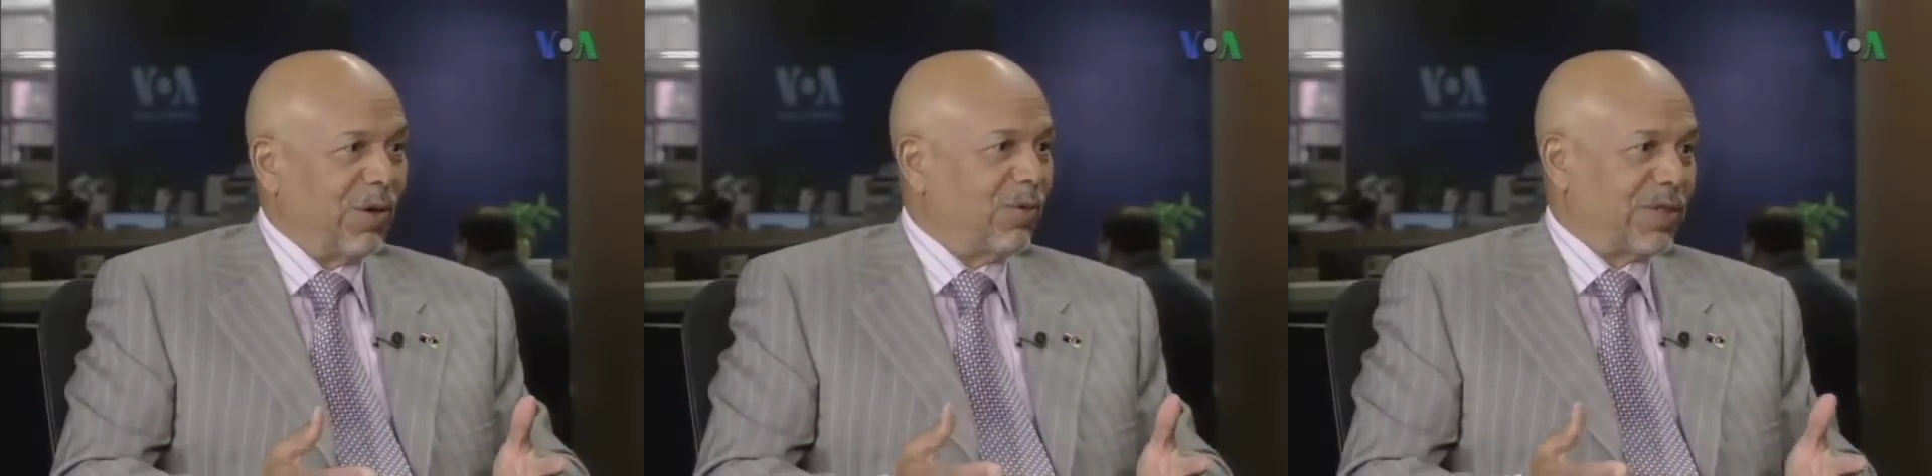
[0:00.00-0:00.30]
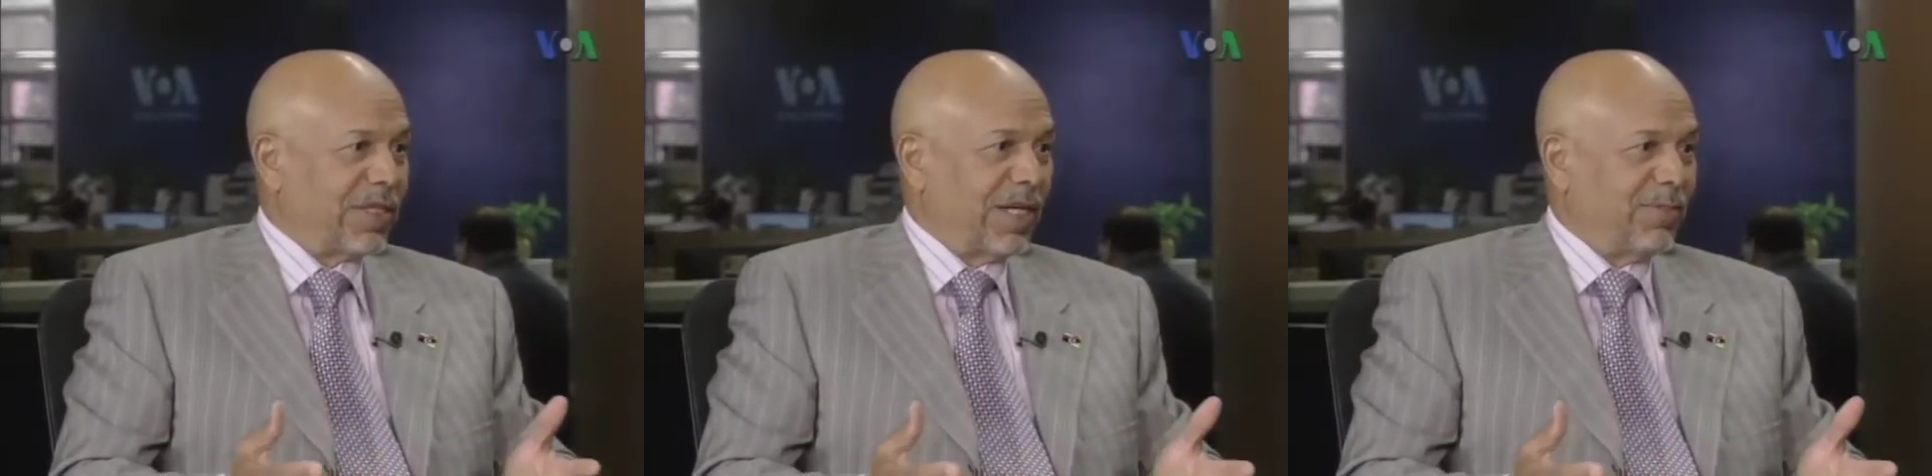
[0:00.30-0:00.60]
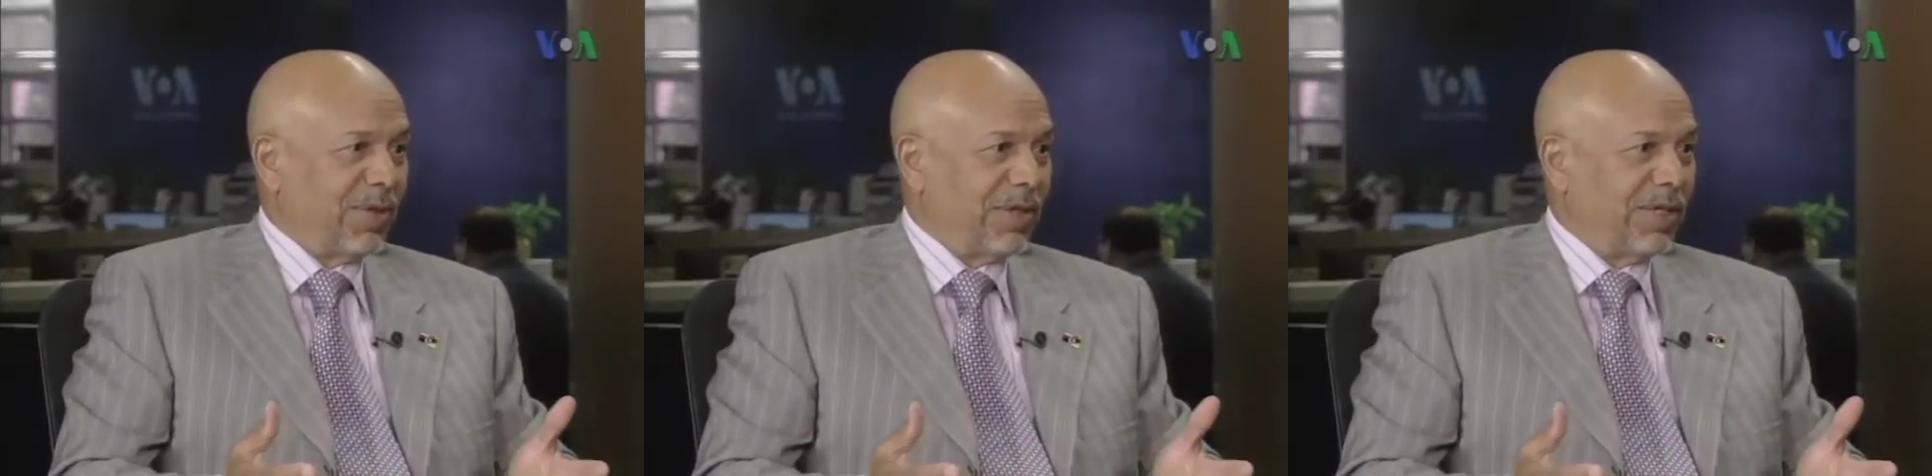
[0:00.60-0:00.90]
always
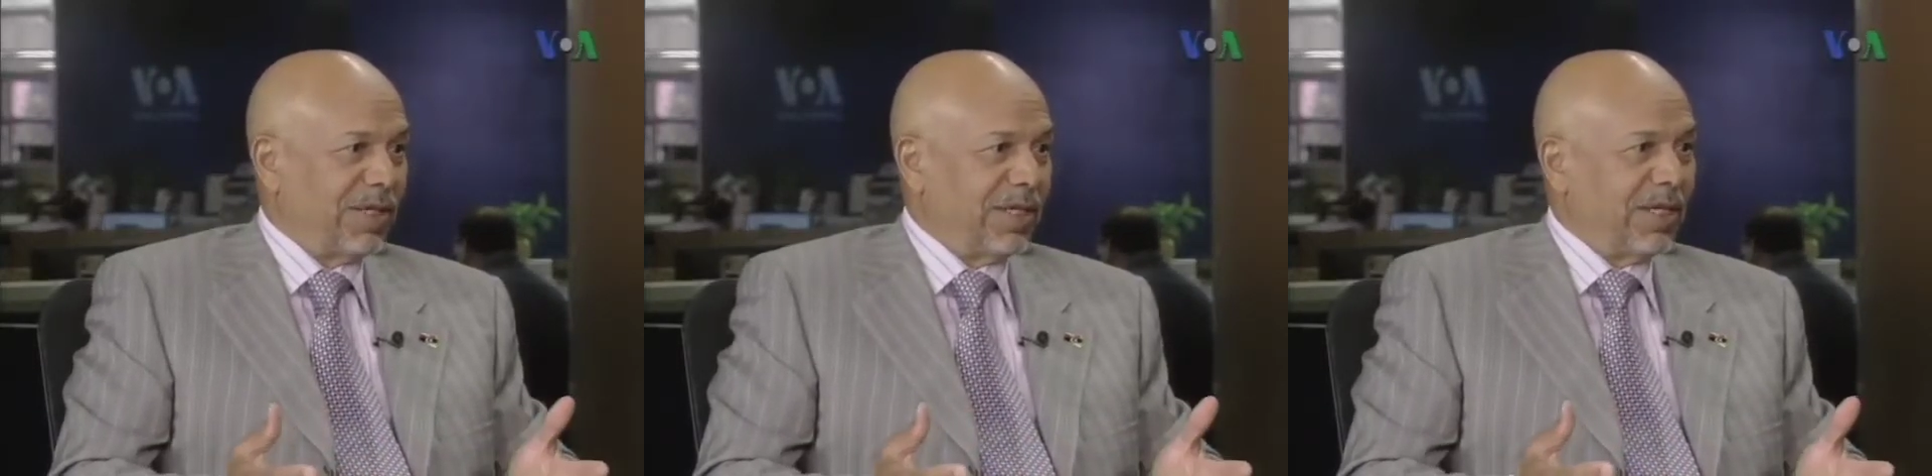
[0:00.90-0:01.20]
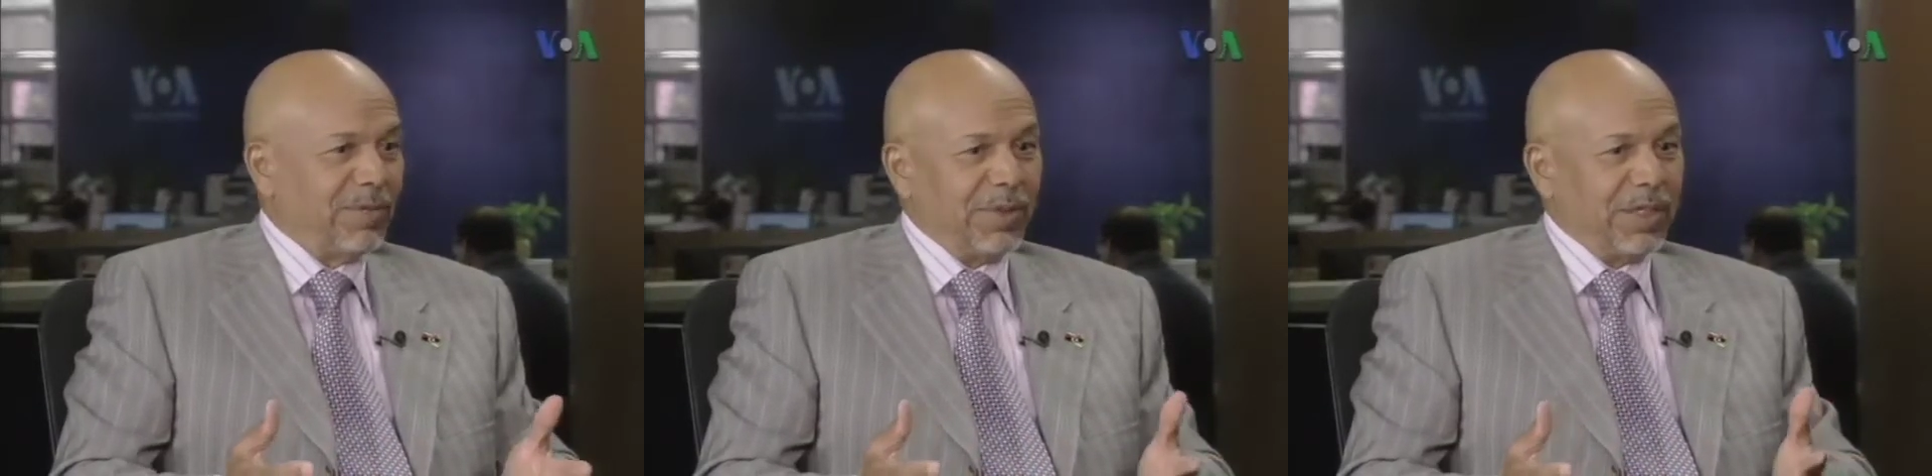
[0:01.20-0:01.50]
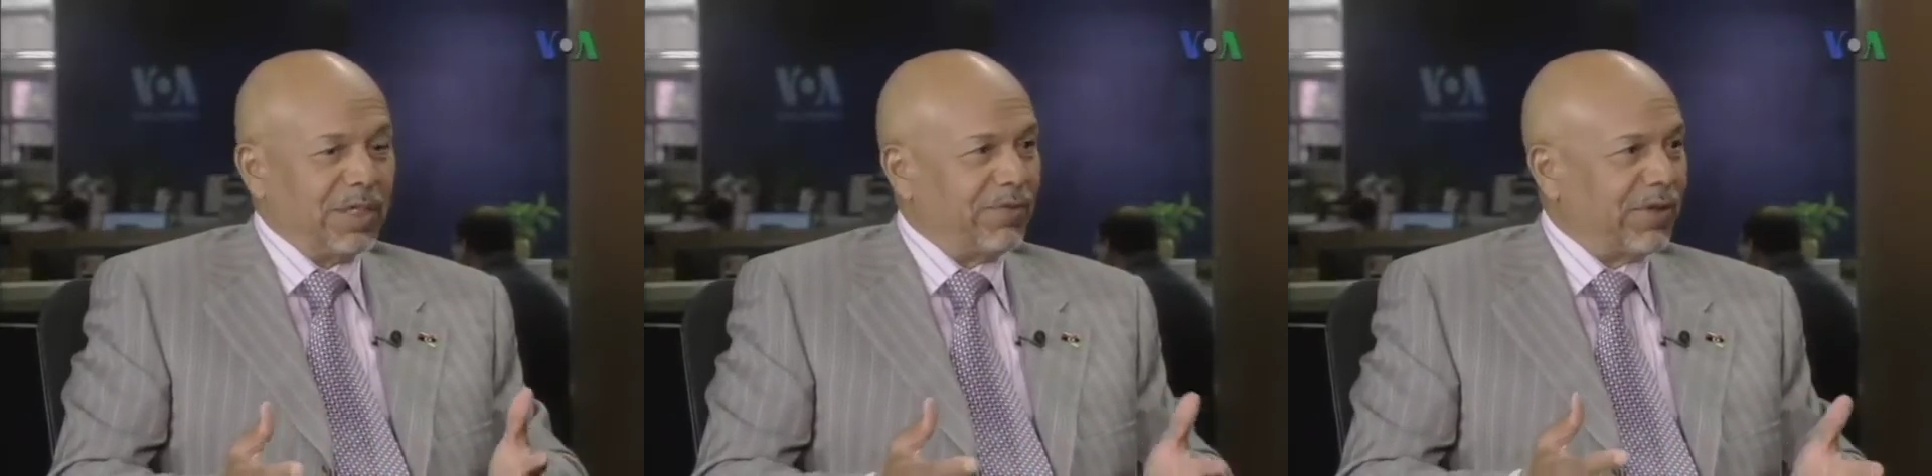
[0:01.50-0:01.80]
table we
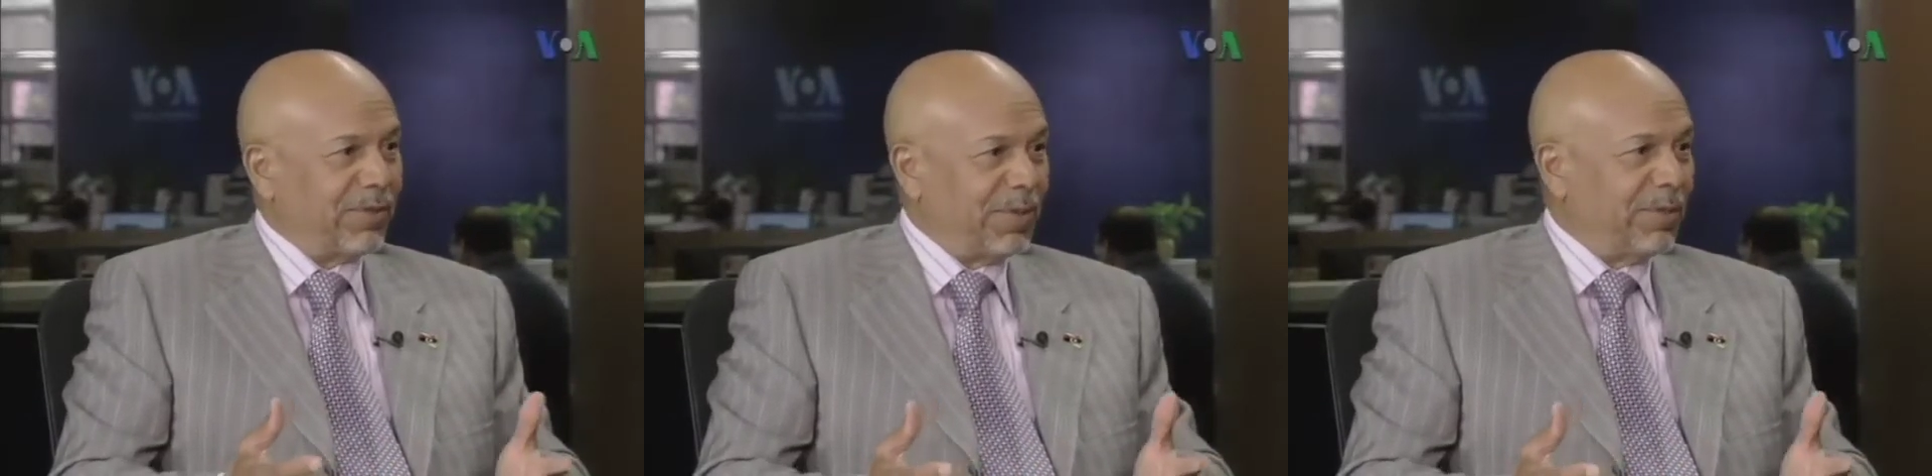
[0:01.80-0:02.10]
bring different